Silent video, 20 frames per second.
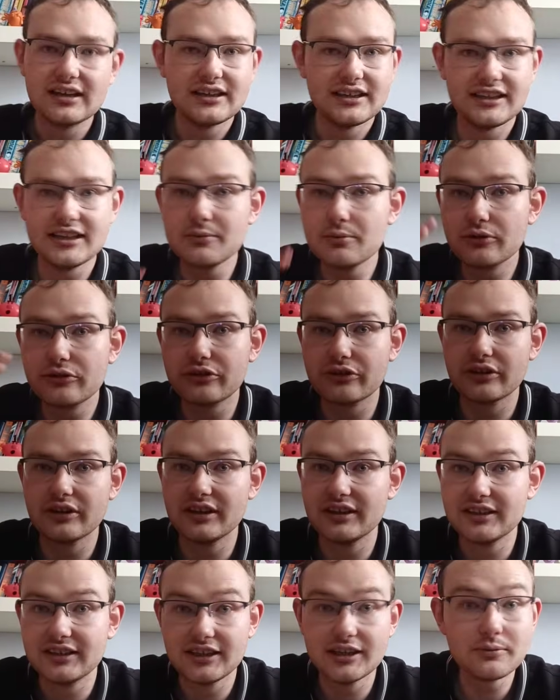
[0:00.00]
He was
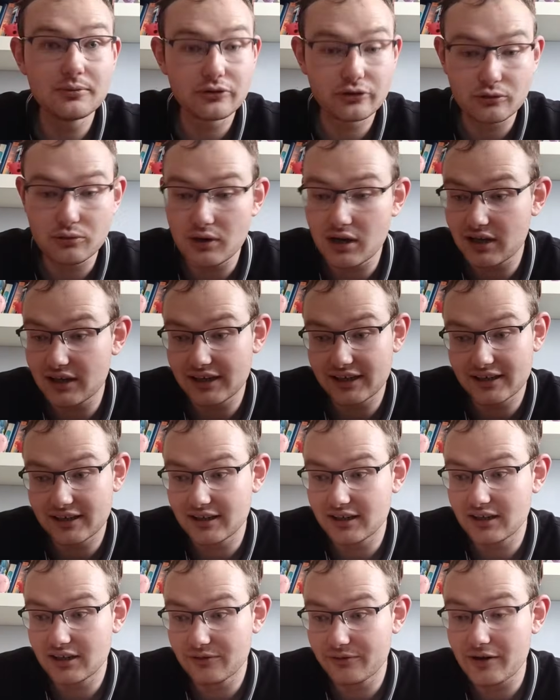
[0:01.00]
quite
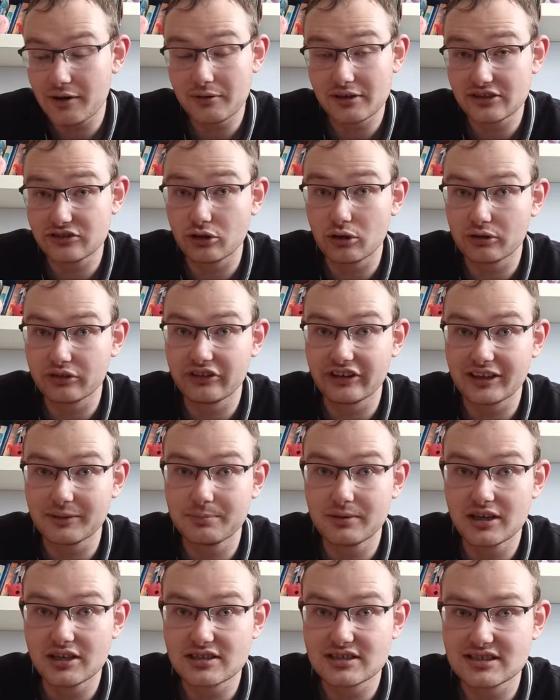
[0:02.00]
a very toxic
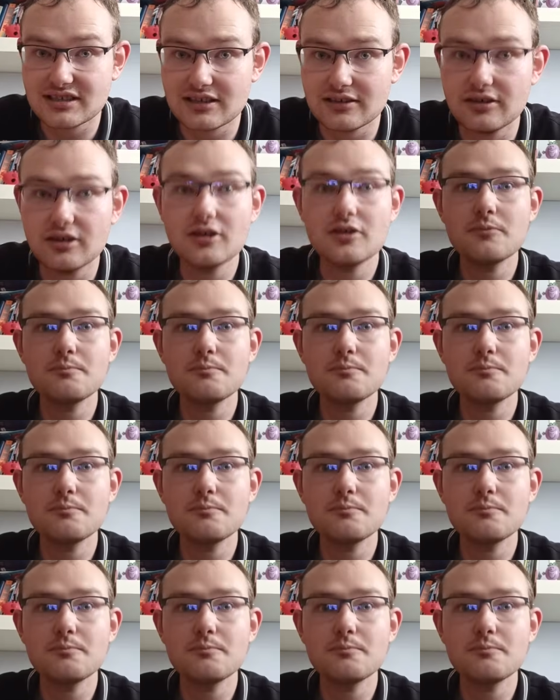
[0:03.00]
person,